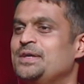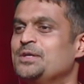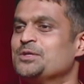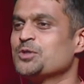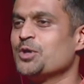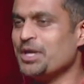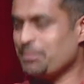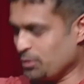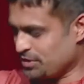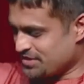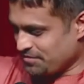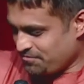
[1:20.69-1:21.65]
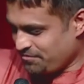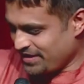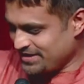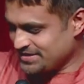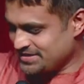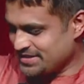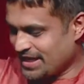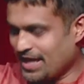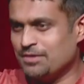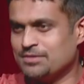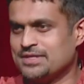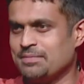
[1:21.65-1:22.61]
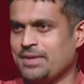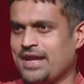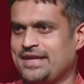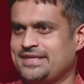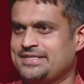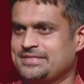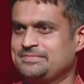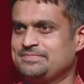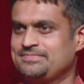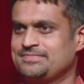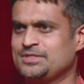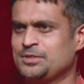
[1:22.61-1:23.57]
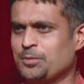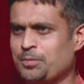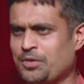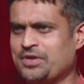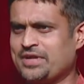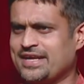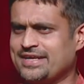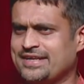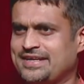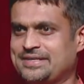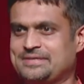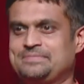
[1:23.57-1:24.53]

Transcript: So he puts a fence around the plant to protect it.